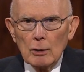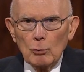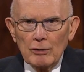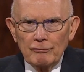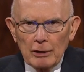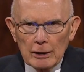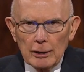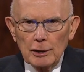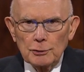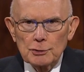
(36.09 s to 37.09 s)
We feel
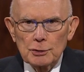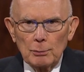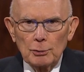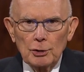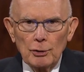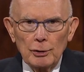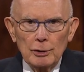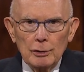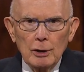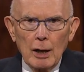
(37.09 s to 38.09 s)
it in some
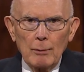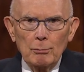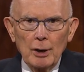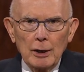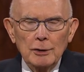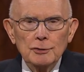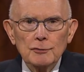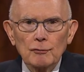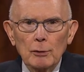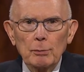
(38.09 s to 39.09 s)
current
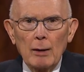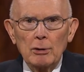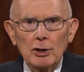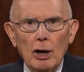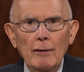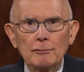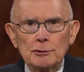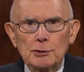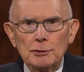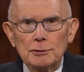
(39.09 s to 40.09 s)
campaigns for public
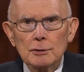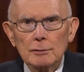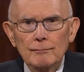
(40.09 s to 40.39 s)
offices.